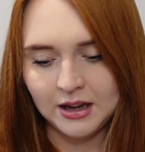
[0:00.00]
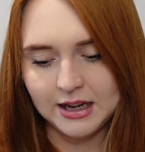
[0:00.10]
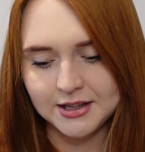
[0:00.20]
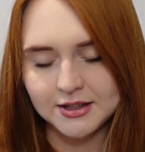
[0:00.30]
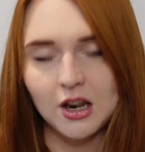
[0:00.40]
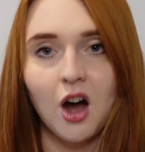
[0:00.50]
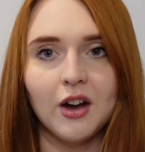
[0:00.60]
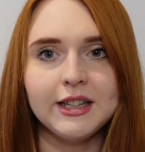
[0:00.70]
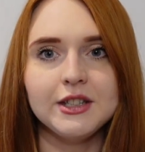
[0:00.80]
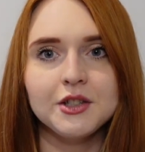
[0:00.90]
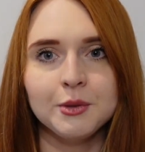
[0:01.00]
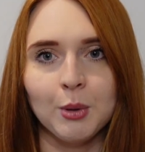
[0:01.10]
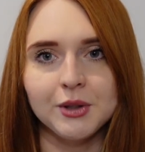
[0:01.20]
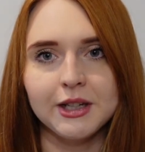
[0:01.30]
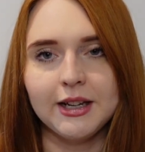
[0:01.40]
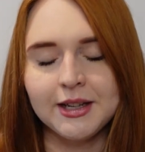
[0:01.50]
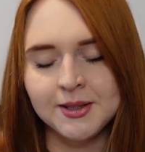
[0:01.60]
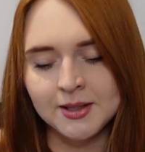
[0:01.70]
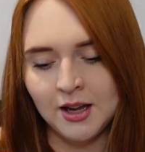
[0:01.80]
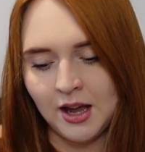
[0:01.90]
It's lined, the
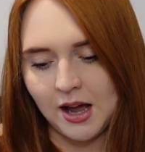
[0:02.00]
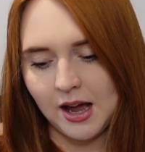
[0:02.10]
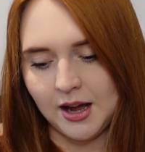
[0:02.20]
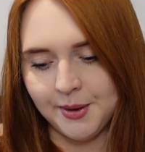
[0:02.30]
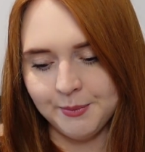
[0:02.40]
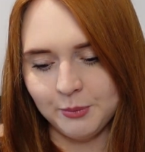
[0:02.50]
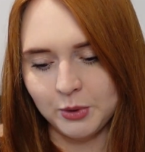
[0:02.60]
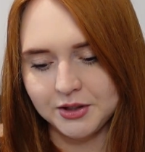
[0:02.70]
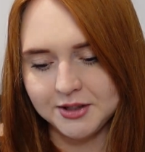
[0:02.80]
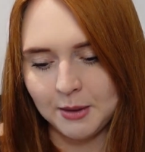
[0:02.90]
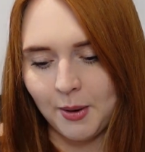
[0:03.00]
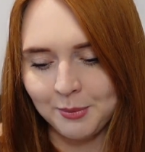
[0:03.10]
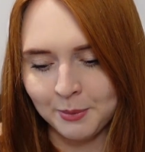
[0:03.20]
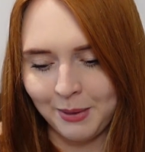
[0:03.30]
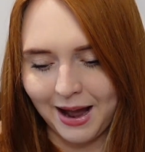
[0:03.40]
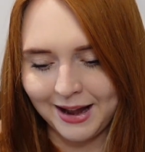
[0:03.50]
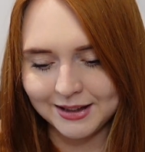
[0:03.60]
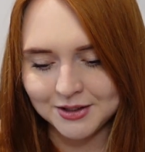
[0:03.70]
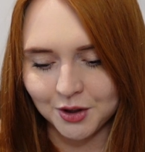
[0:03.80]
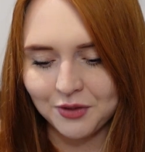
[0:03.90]
bodice, with a zip up the
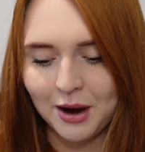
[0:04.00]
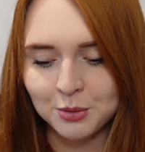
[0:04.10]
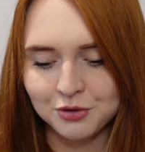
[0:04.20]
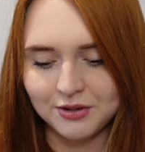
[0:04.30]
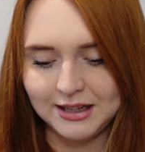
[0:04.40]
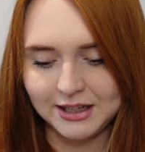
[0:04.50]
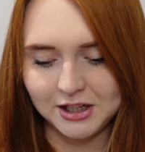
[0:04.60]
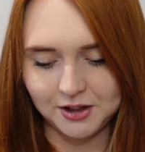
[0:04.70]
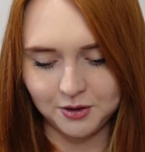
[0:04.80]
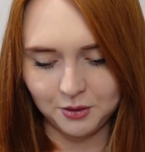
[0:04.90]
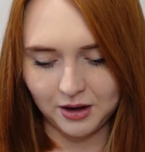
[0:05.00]
back, so that was really cute.